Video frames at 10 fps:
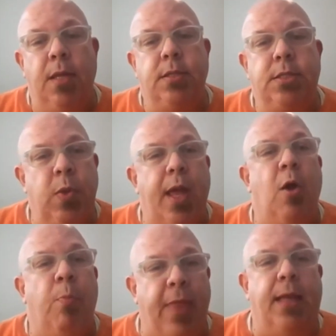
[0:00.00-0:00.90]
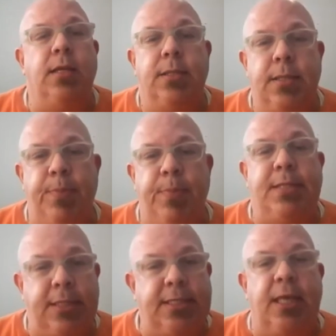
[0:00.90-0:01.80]
to help that be a
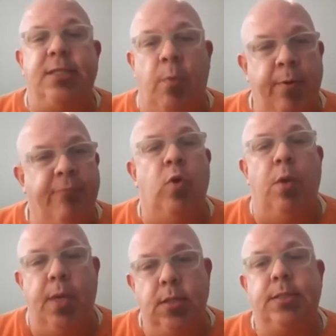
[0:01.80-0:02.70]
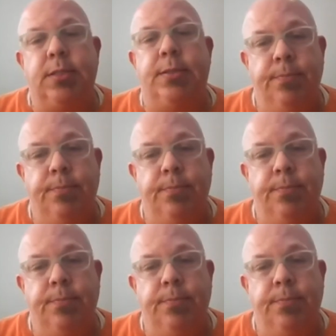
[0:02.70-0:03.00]
successful performance.